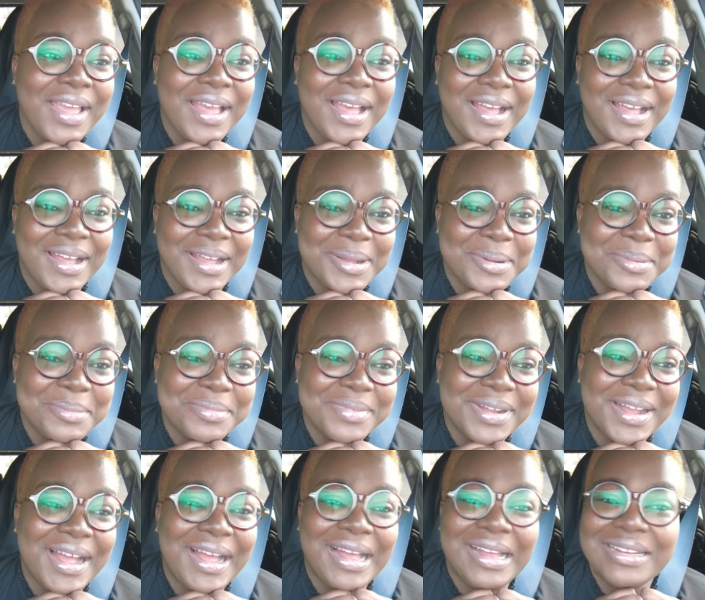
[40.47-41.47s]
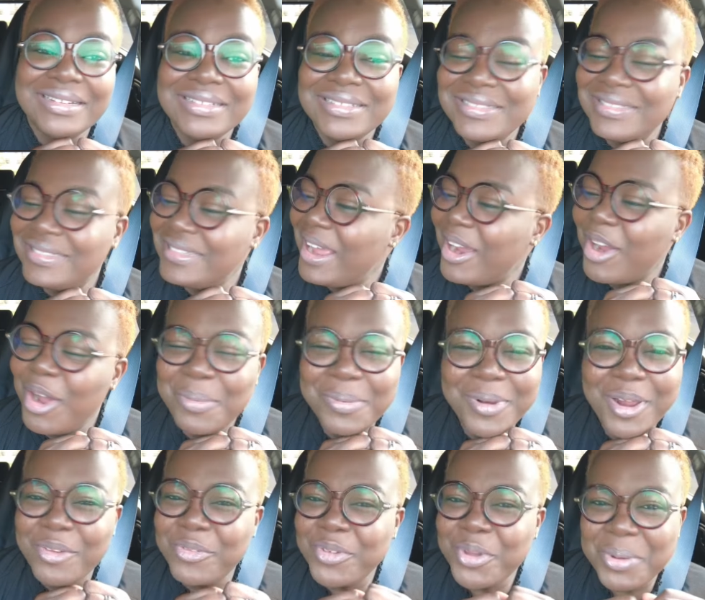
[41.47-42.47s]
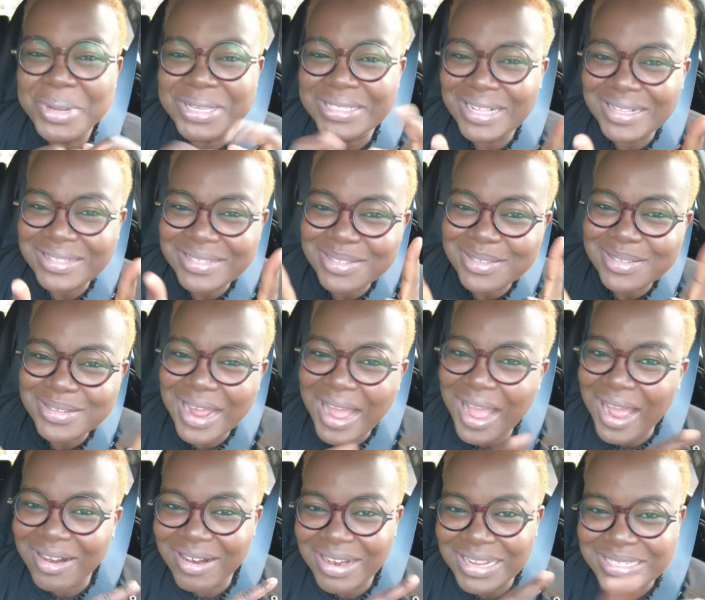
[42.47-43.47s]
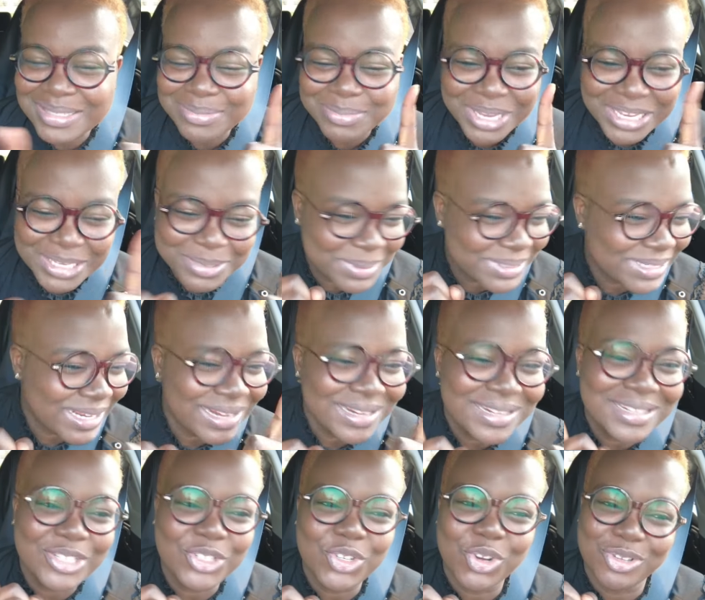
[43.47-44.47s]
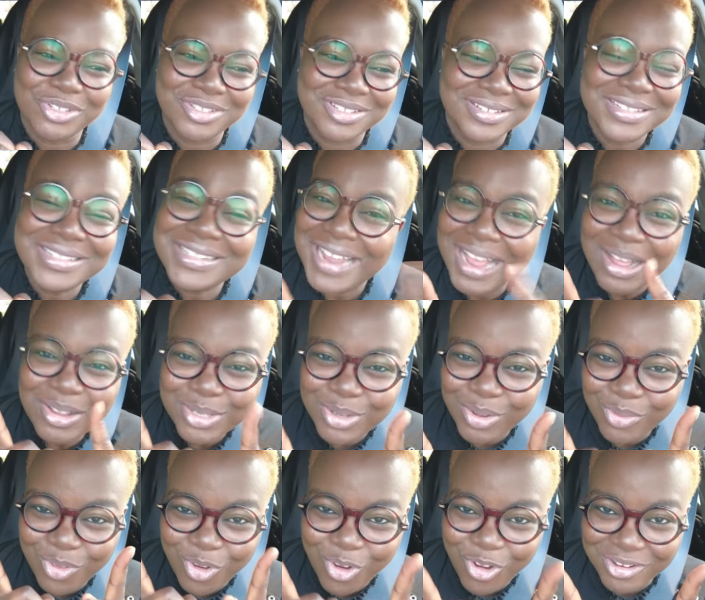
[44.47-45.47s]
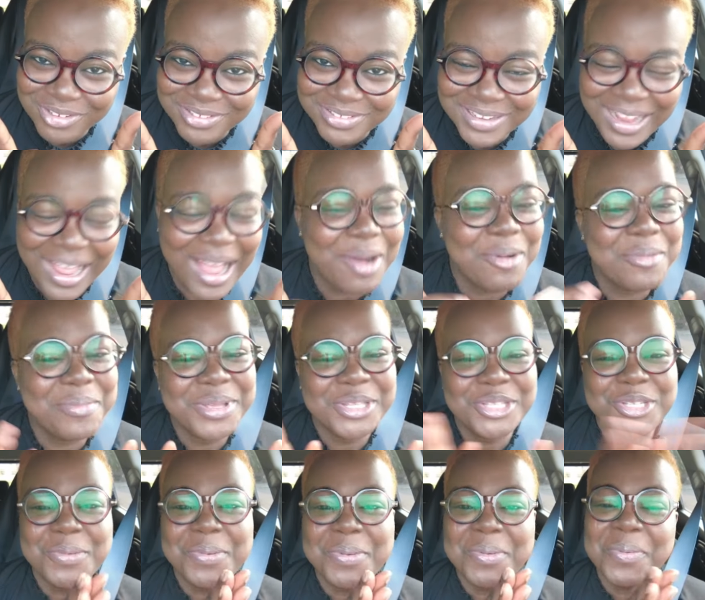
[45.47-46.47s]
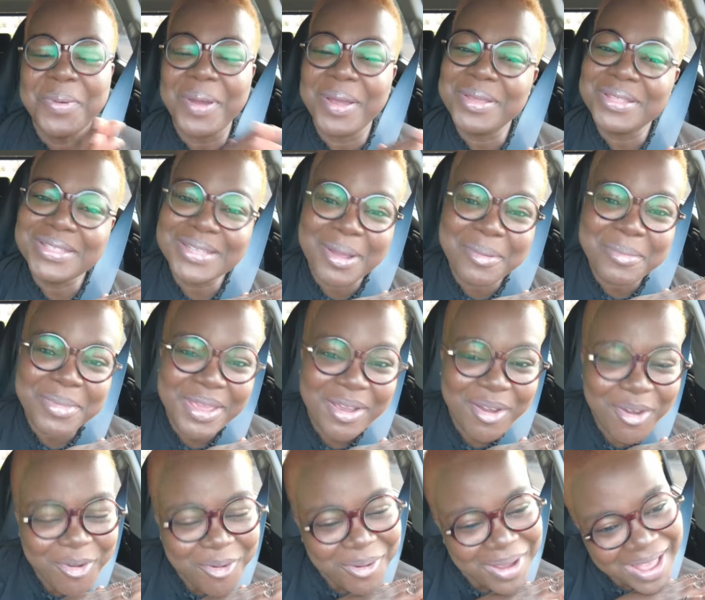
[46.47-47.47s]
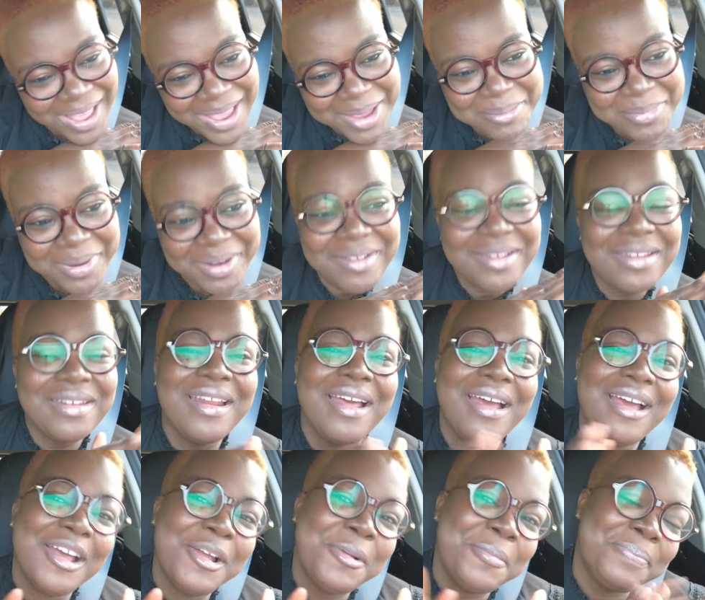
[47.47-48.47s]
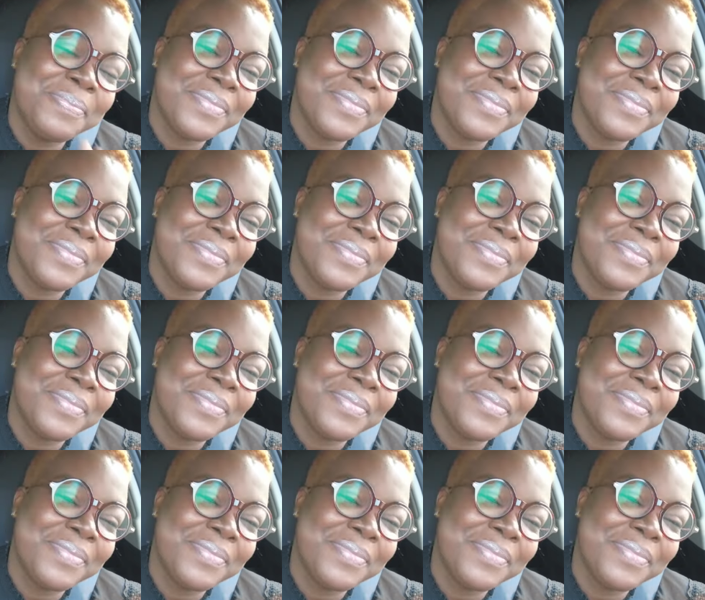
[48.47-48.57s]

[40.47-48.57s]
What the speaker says: And a couple of you were starting to now harass me, especially in church. In the house of God, I will meet you people and you tell me, oh, hi, Marina.